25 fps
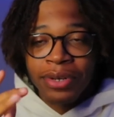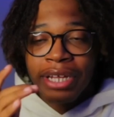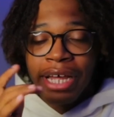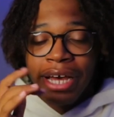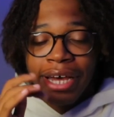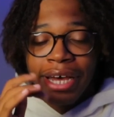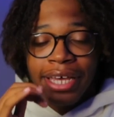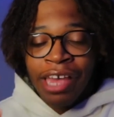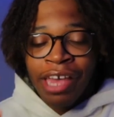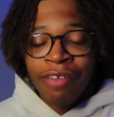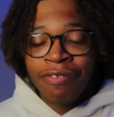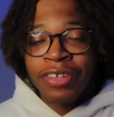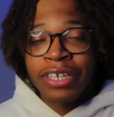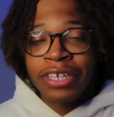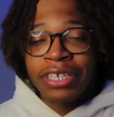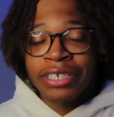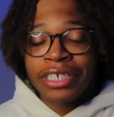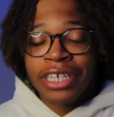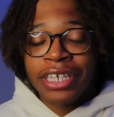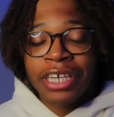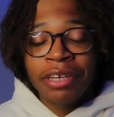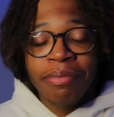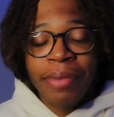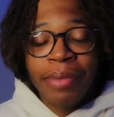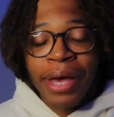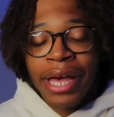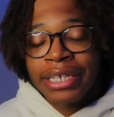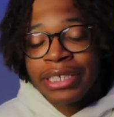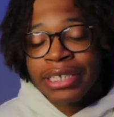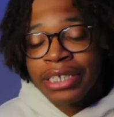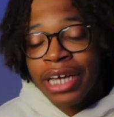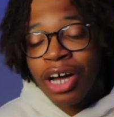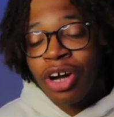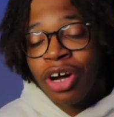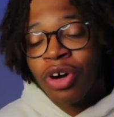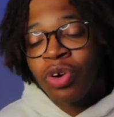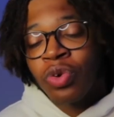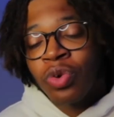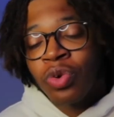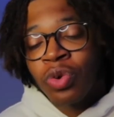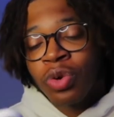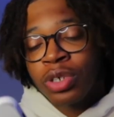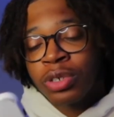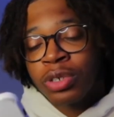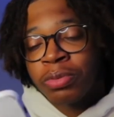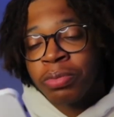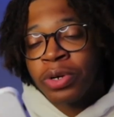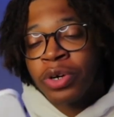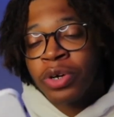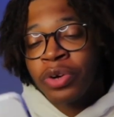Like, if the ski mask got
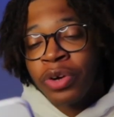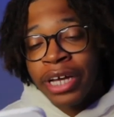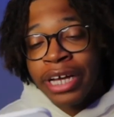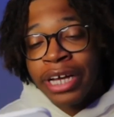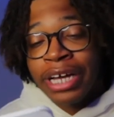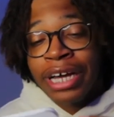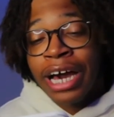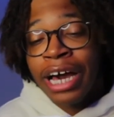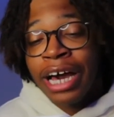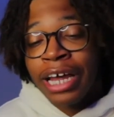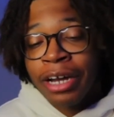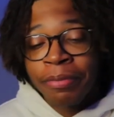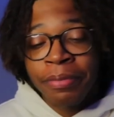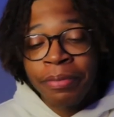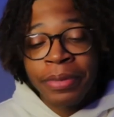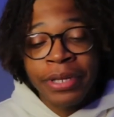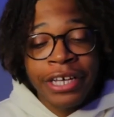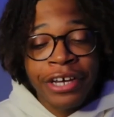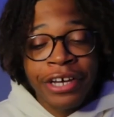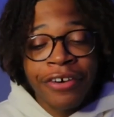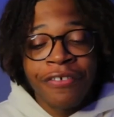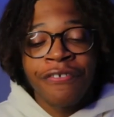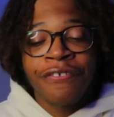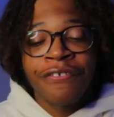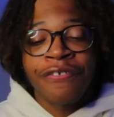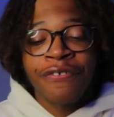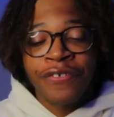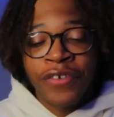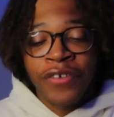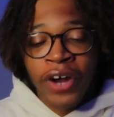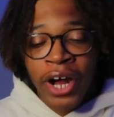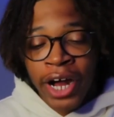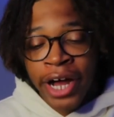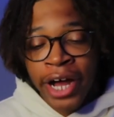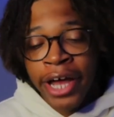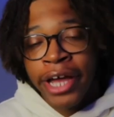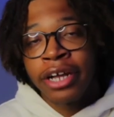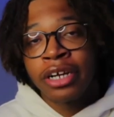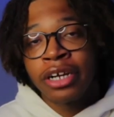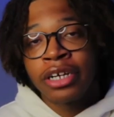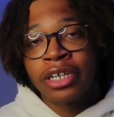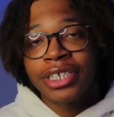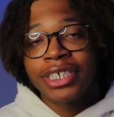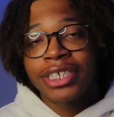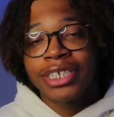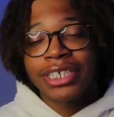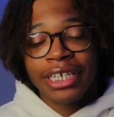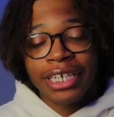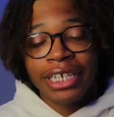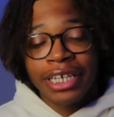horns, bro, it gotta be a fire
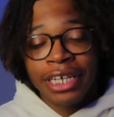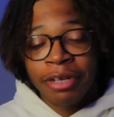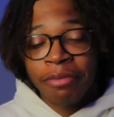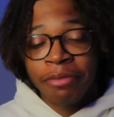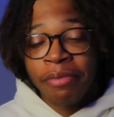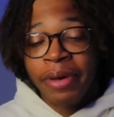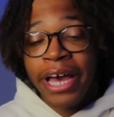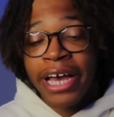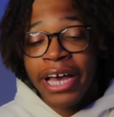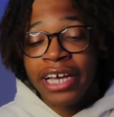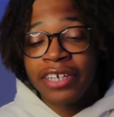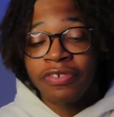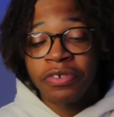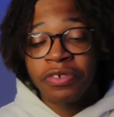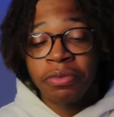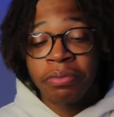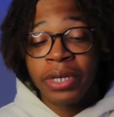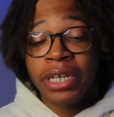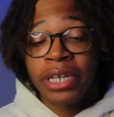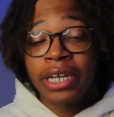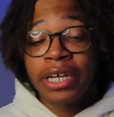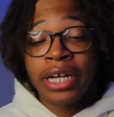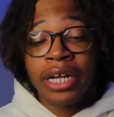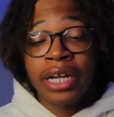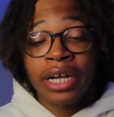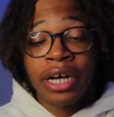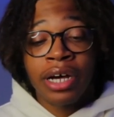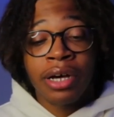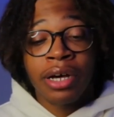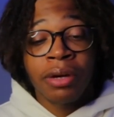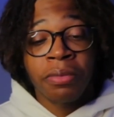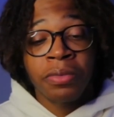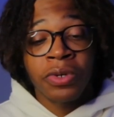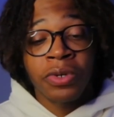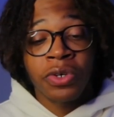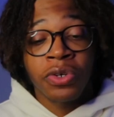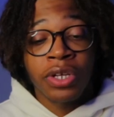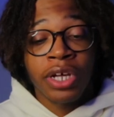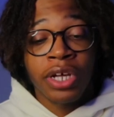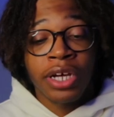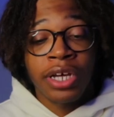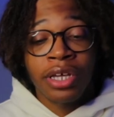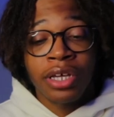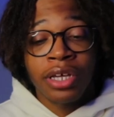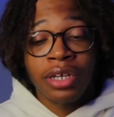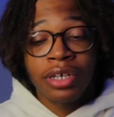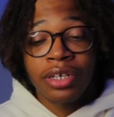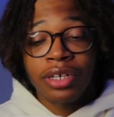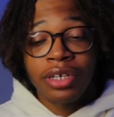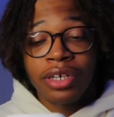ski mask for me to cop, bro.
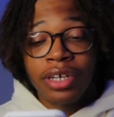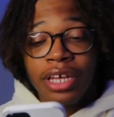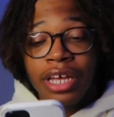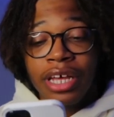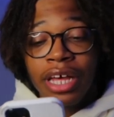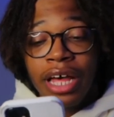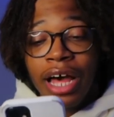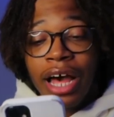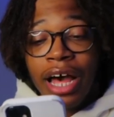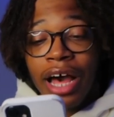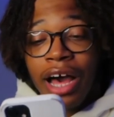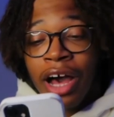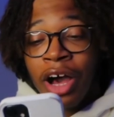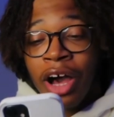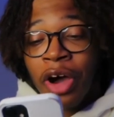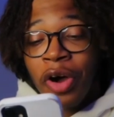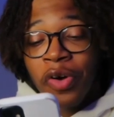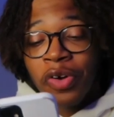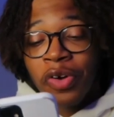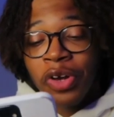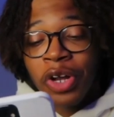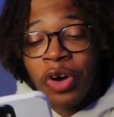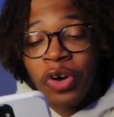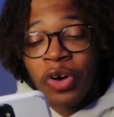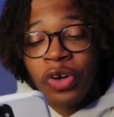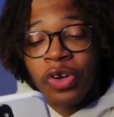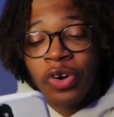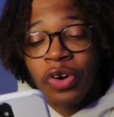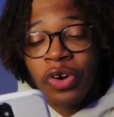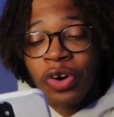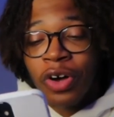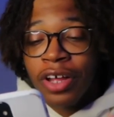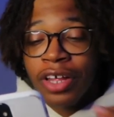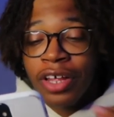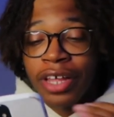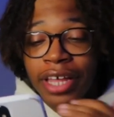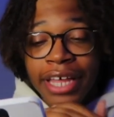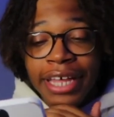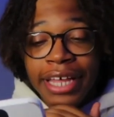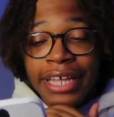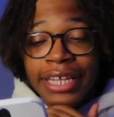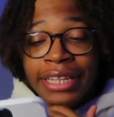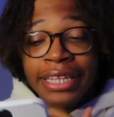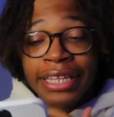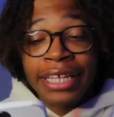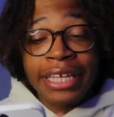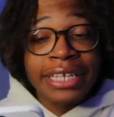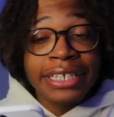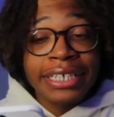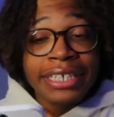Like, I don't know, y'all.
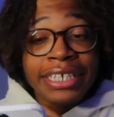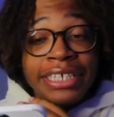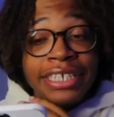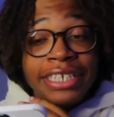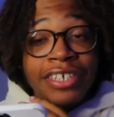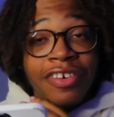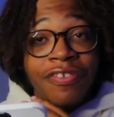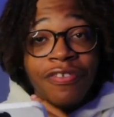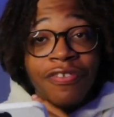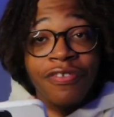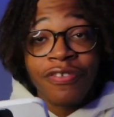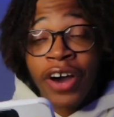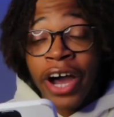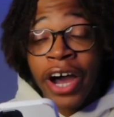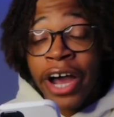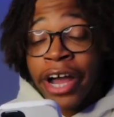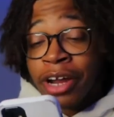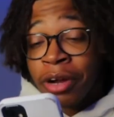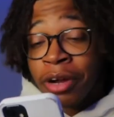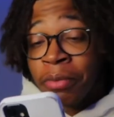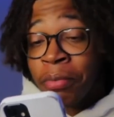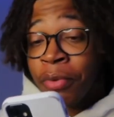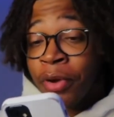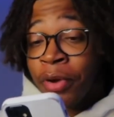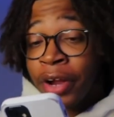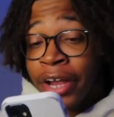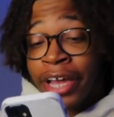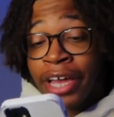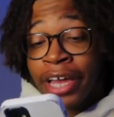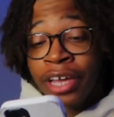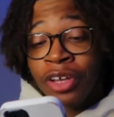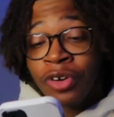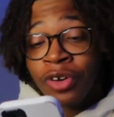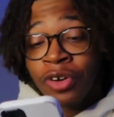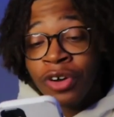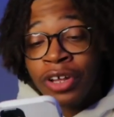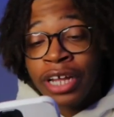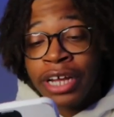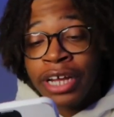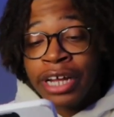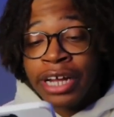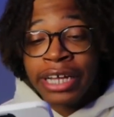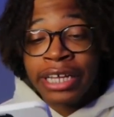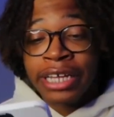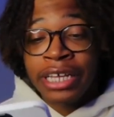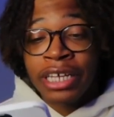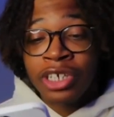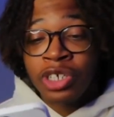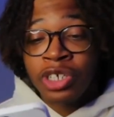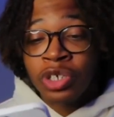This is a fire brand, y'all. Like, our
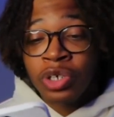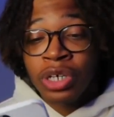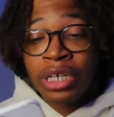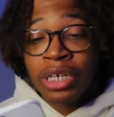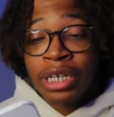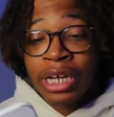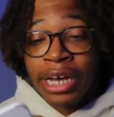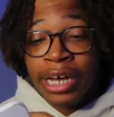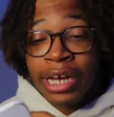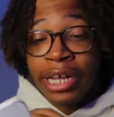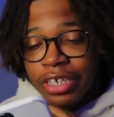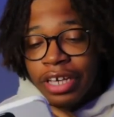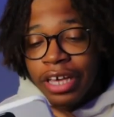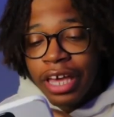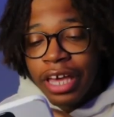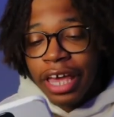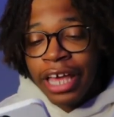kids are not.